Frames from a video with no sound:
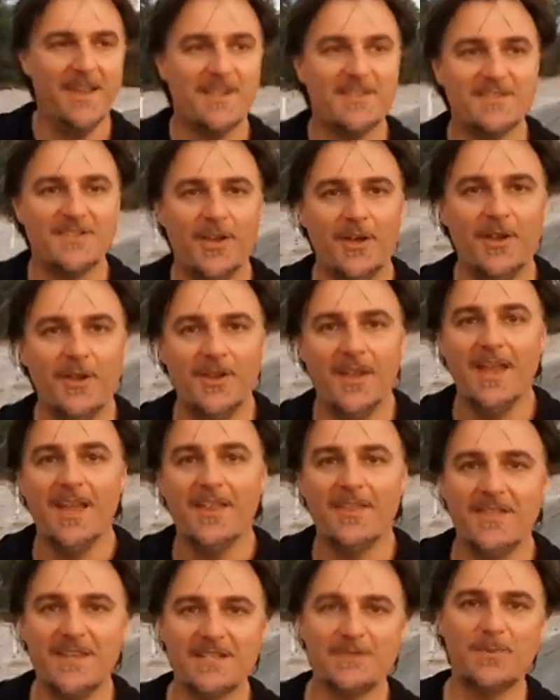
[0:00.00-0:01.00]
So
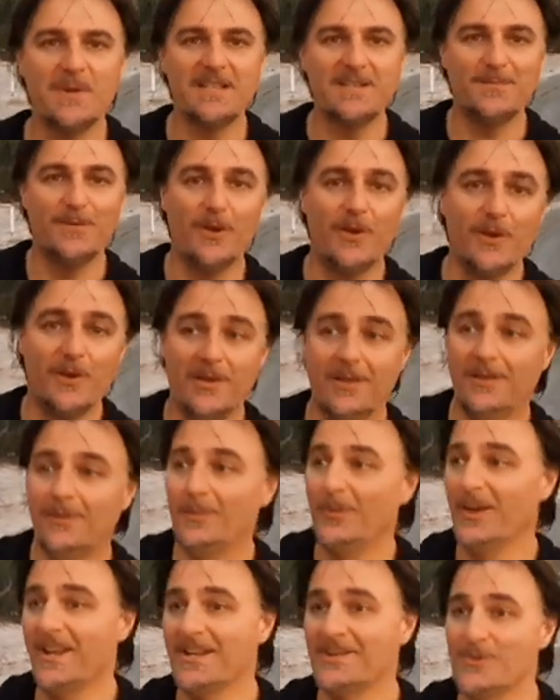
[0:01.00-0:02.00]
this week's vlog,
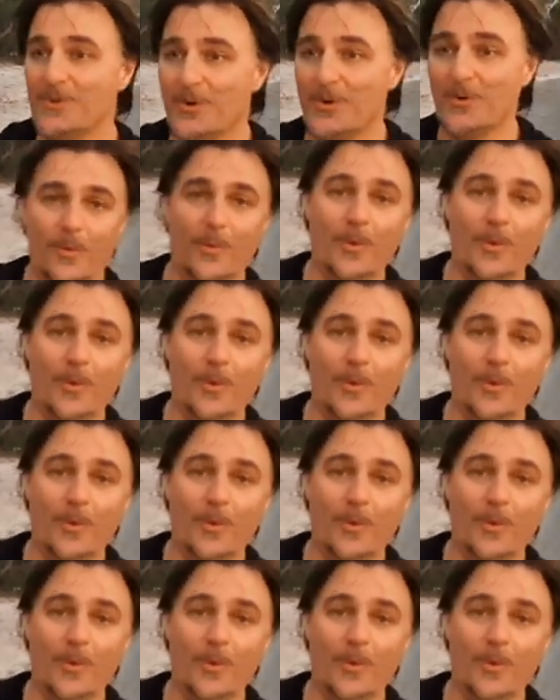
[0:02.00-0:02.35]
we're going to talk